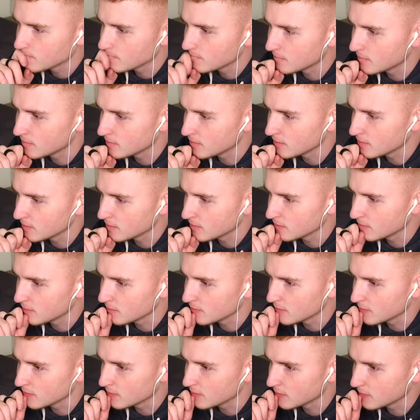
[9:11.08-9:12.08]

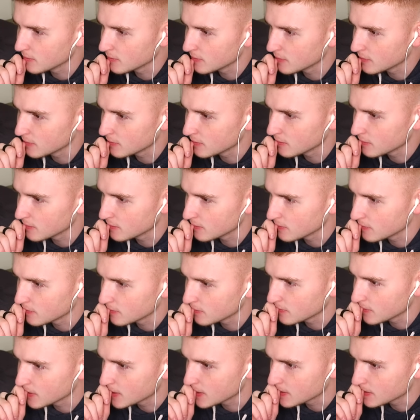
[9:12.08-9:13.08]
Ooh.
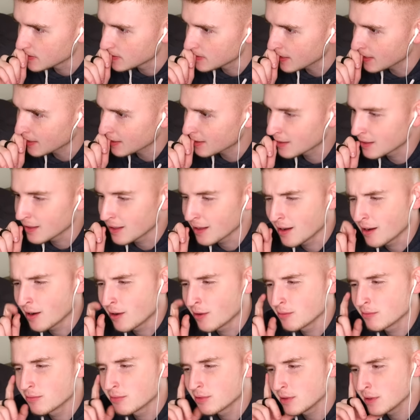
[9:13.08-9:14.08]
Is that a
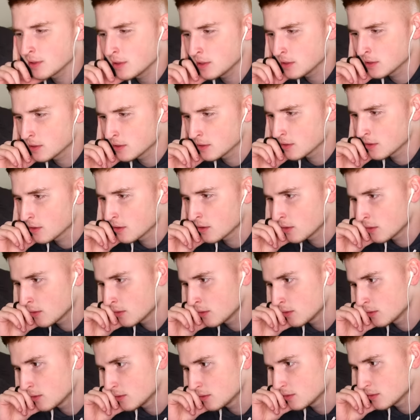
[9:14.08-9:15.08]
clown? Please,
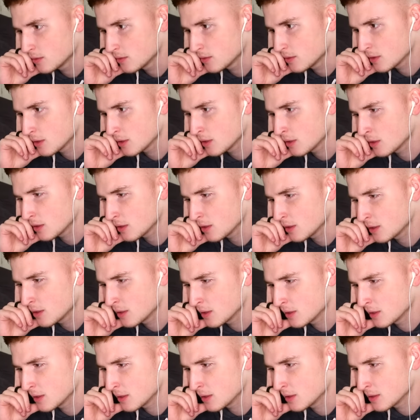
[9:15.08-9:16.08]
no. Oh, it
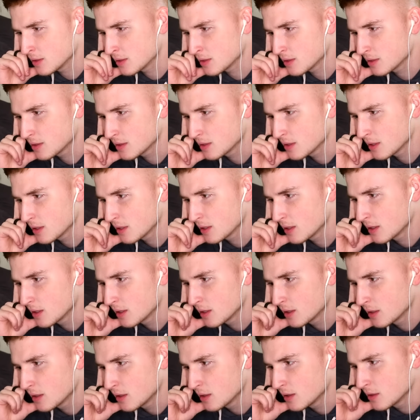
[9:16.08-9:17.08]
is.
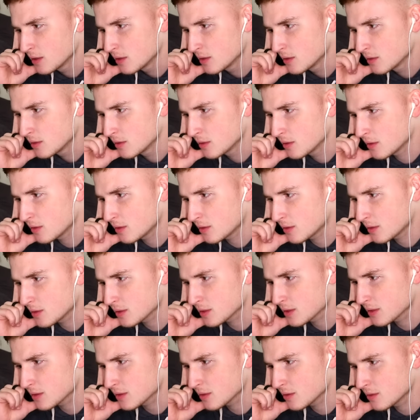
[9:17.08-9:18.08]
Oh,
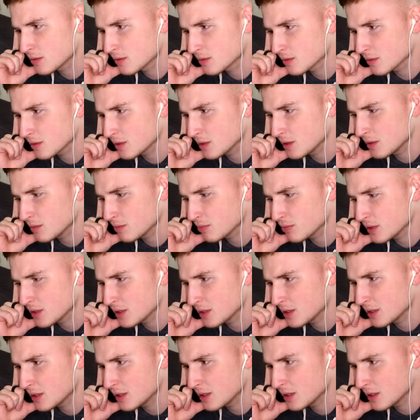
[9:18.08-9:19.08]
it's so
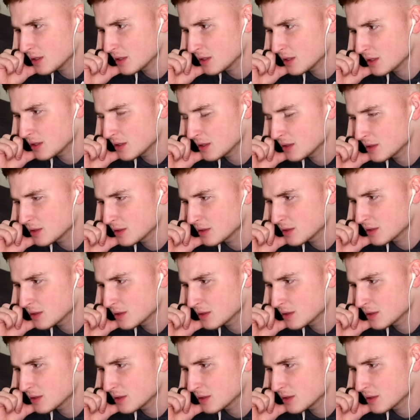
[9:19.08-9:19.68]
creepy.